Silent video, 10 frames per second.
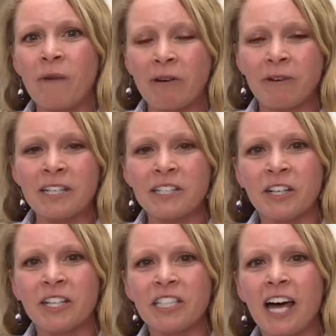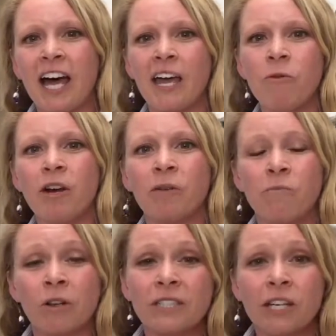my research, I work
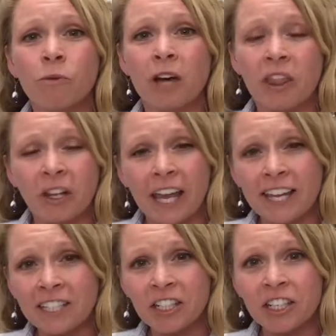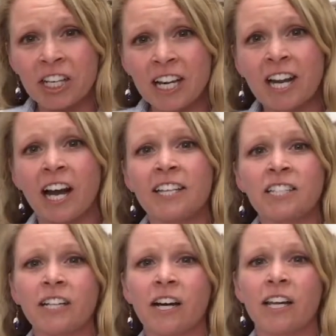mostly with lake sturgeon, and I
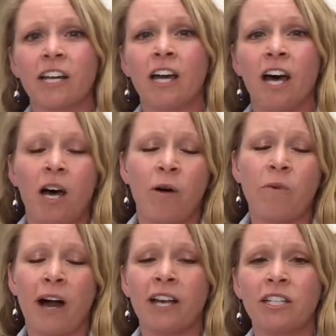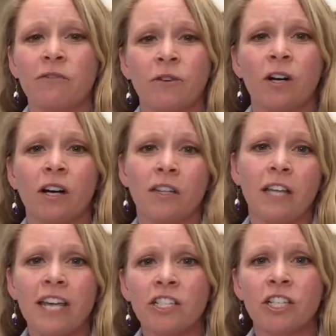started a project for
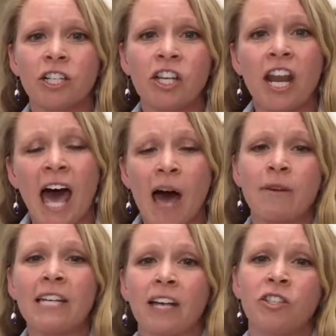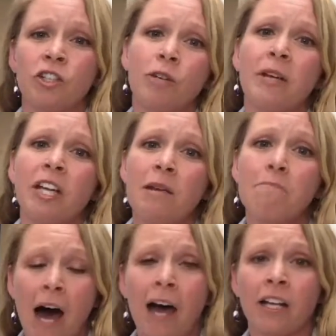lake sturgeon habitat suitability
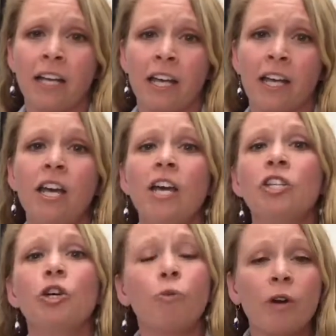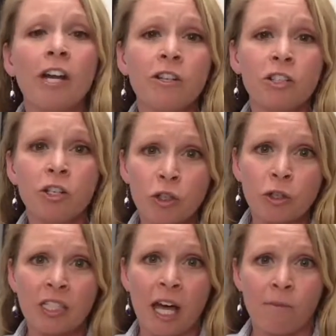modeling to
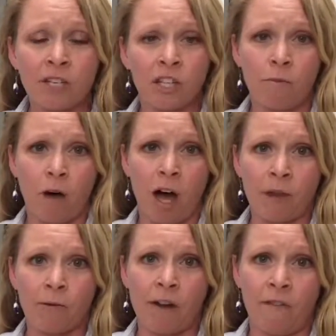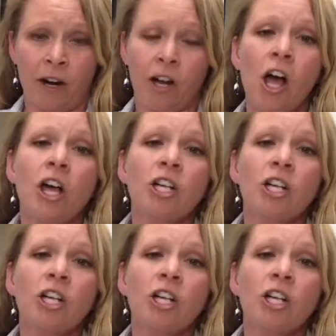reintroduce them into the Maumee River.